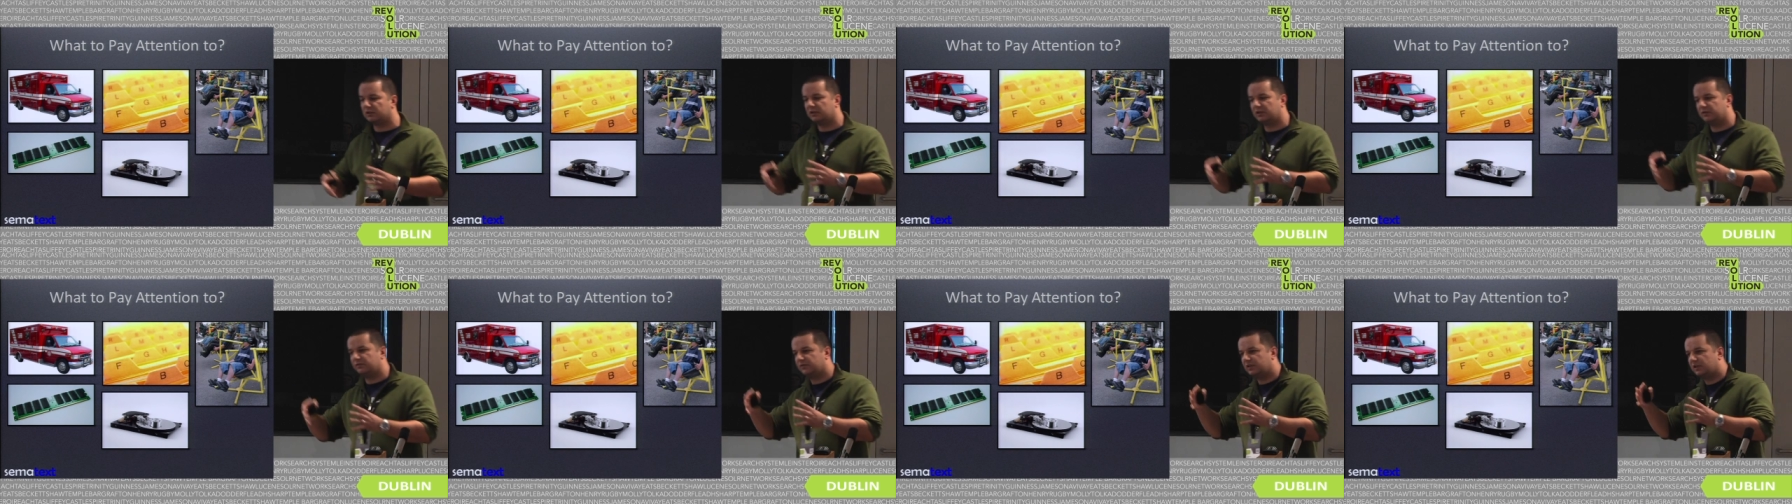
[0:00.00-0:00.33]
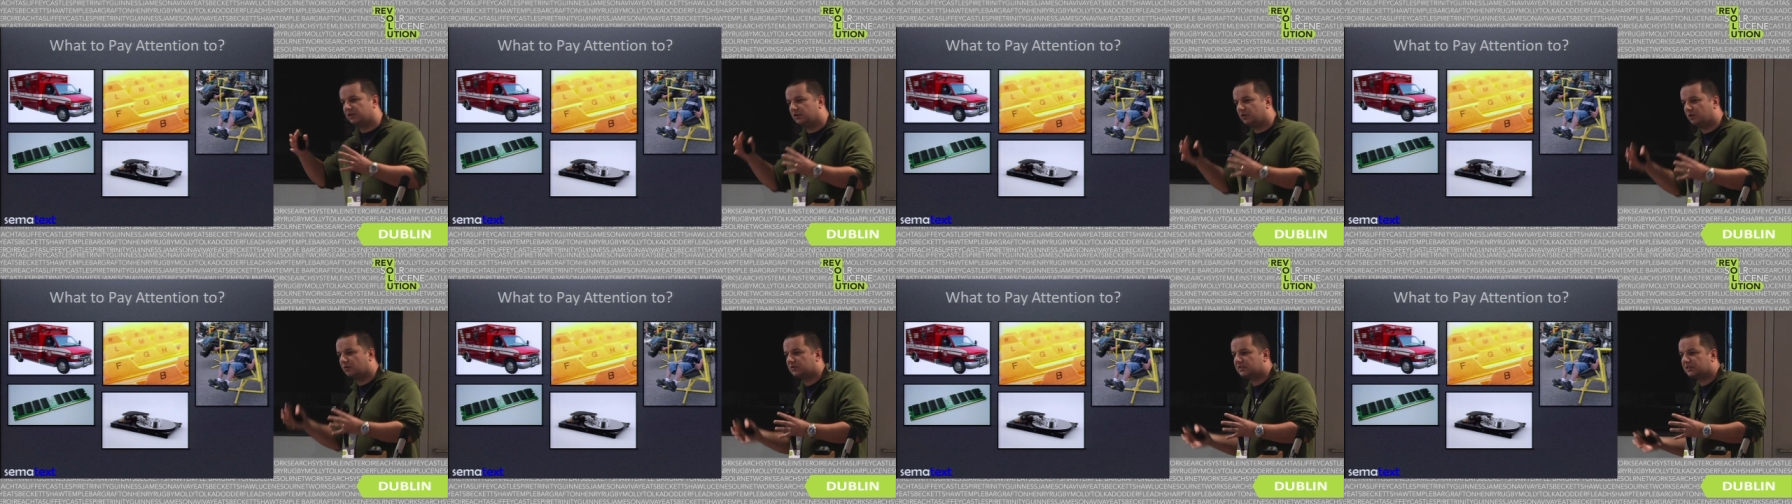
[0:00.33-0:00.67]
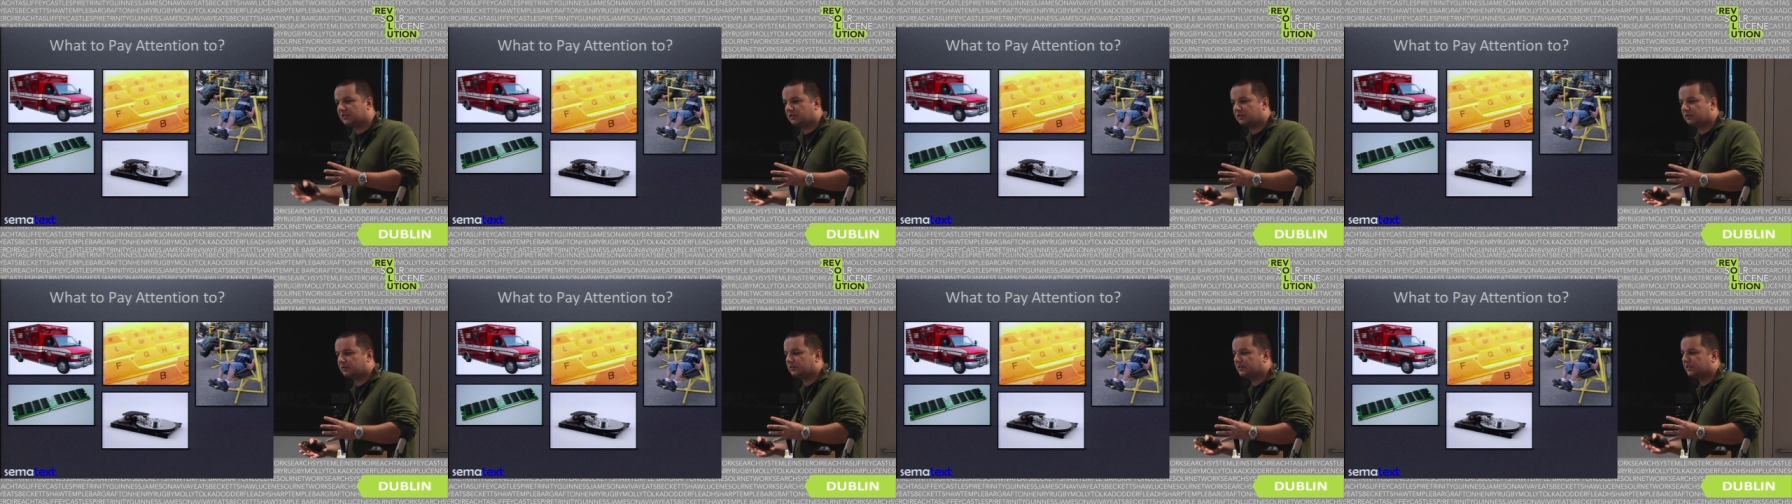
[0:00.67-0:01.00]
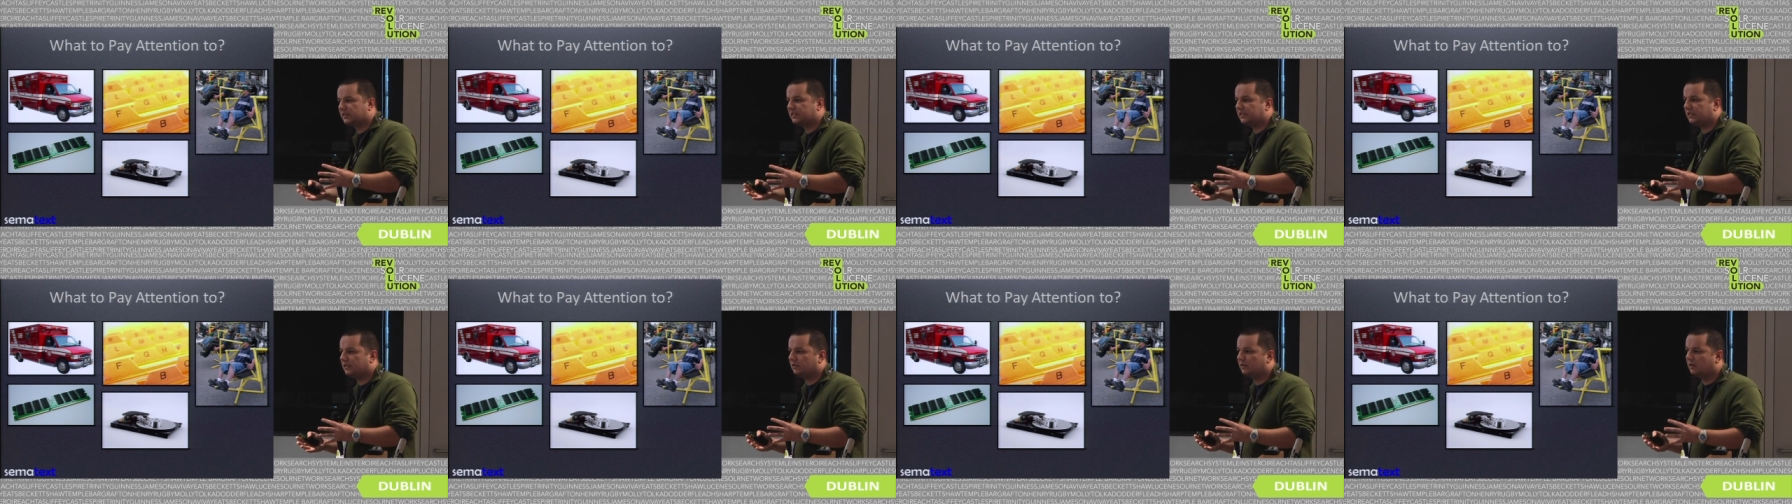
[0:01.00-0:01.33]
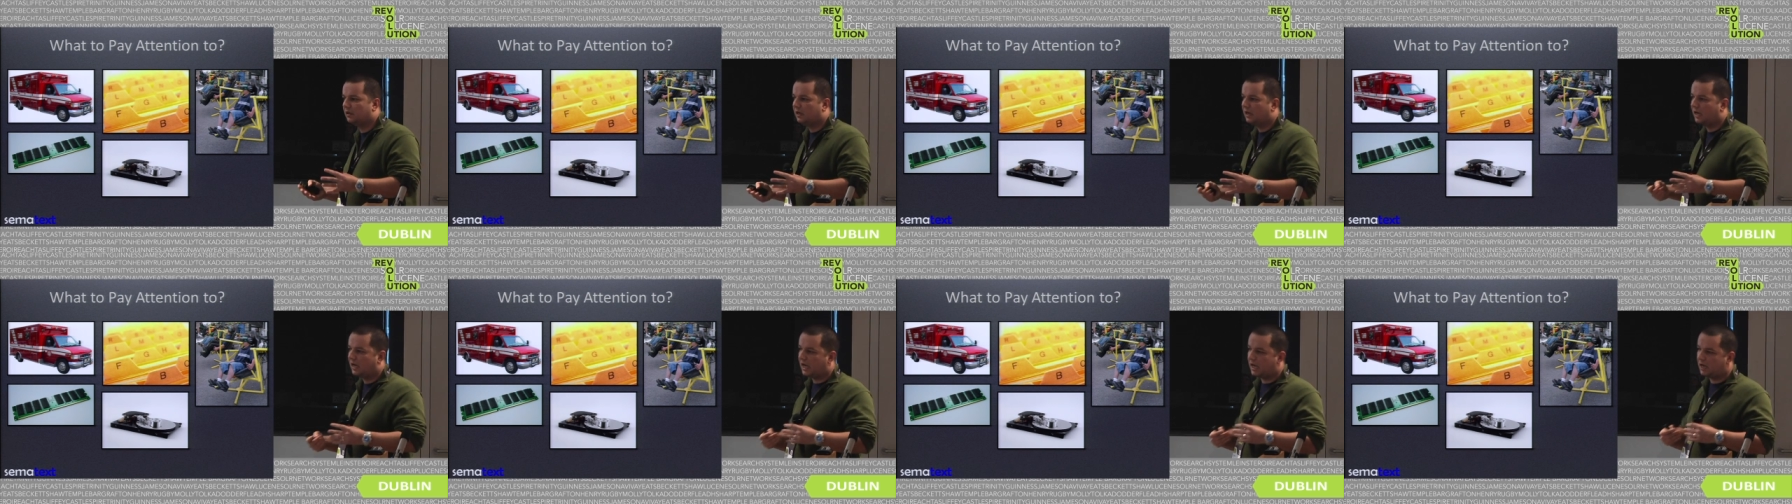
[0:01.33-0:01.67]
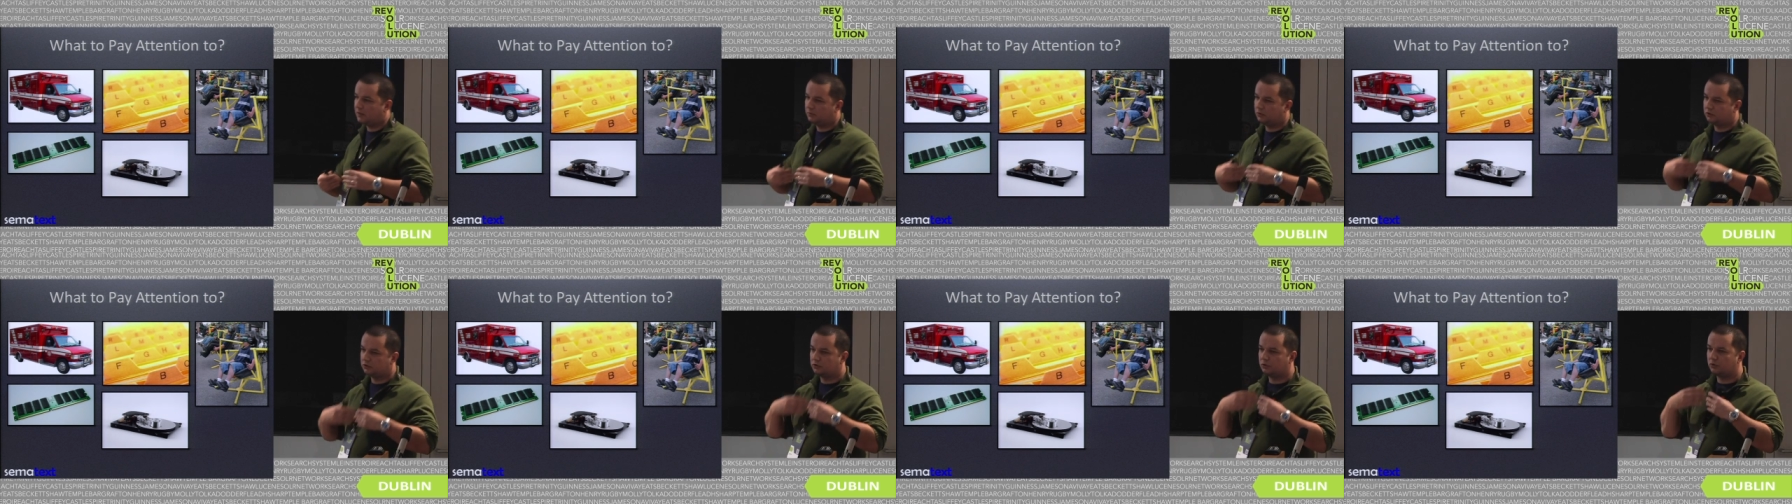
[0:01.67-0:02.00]
if the nodes are still
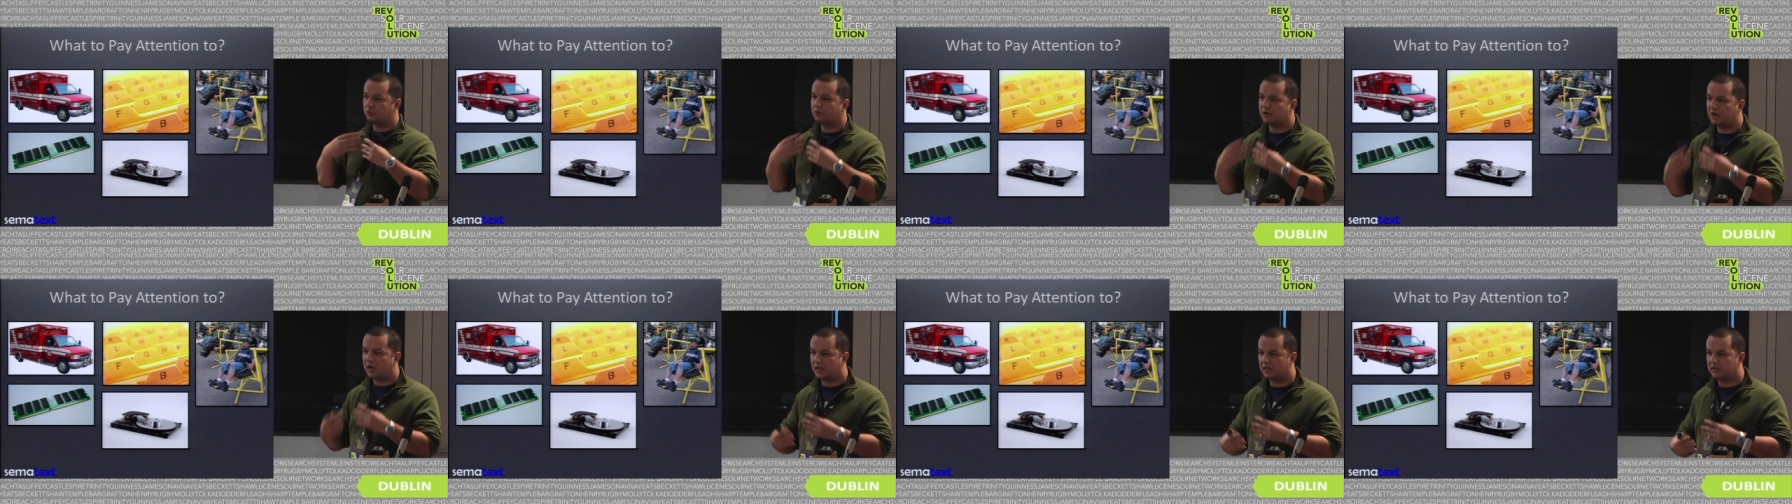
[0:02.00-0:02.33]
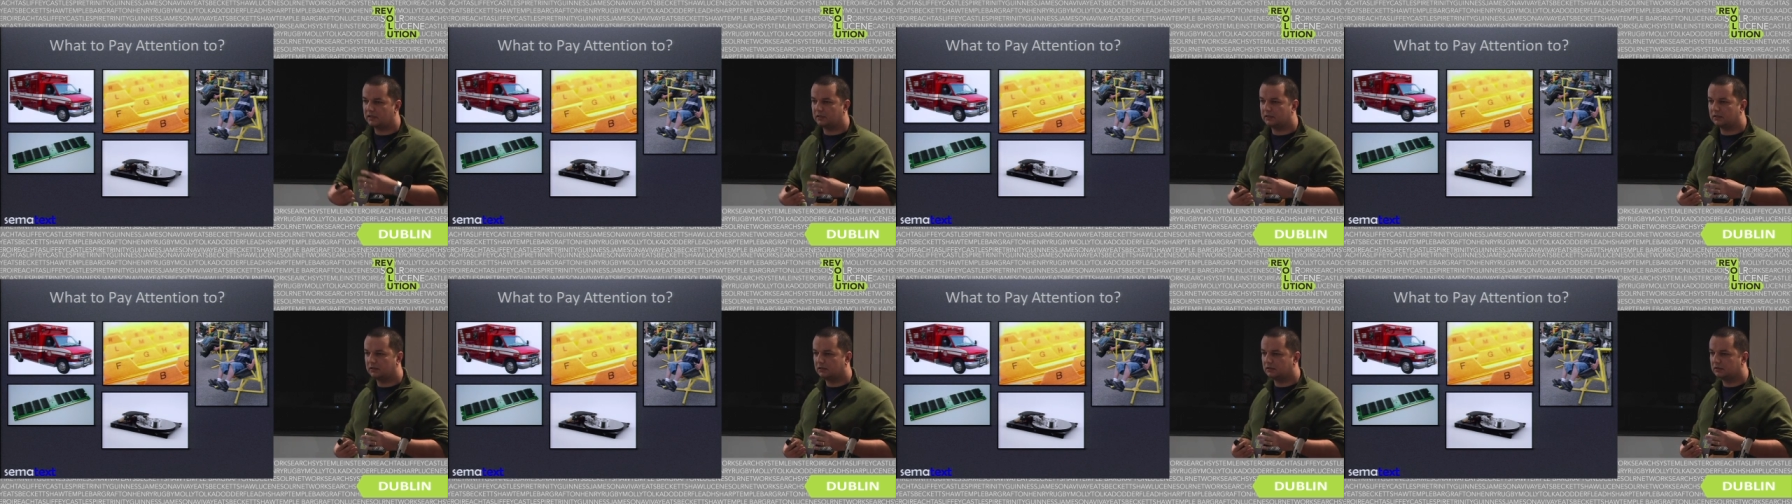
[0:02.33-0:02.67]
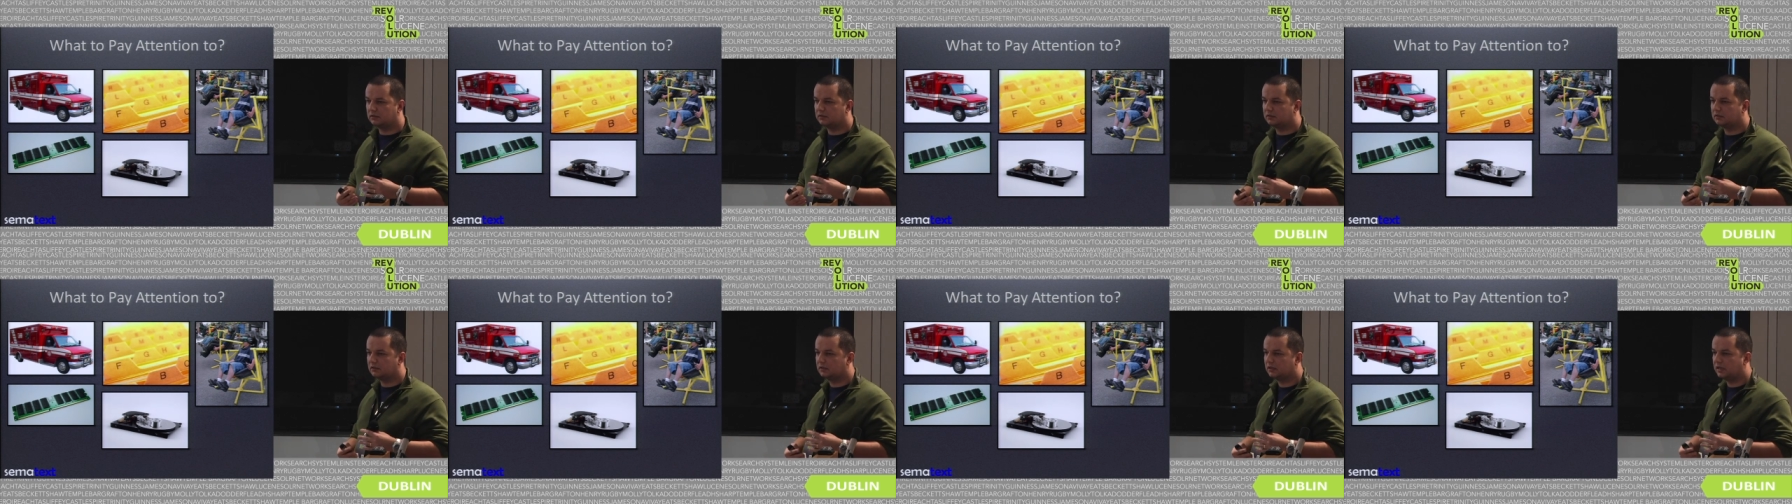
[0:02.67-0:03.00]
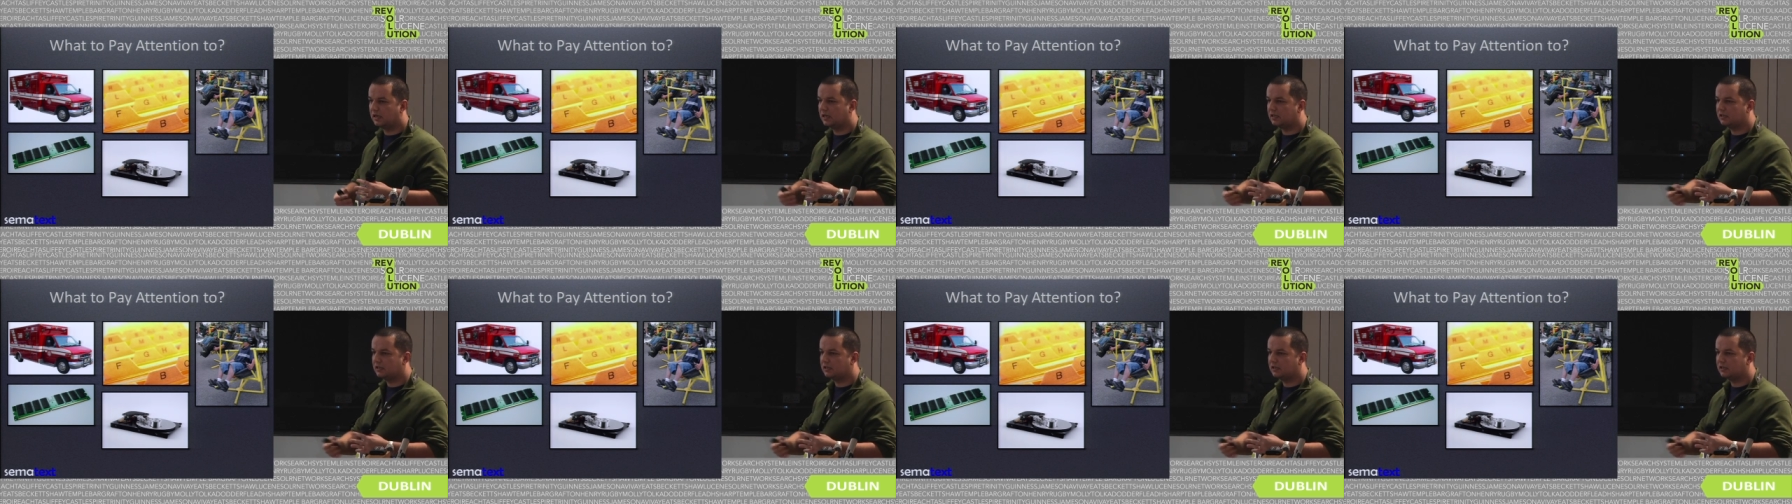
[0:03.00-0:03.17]
able to run uh,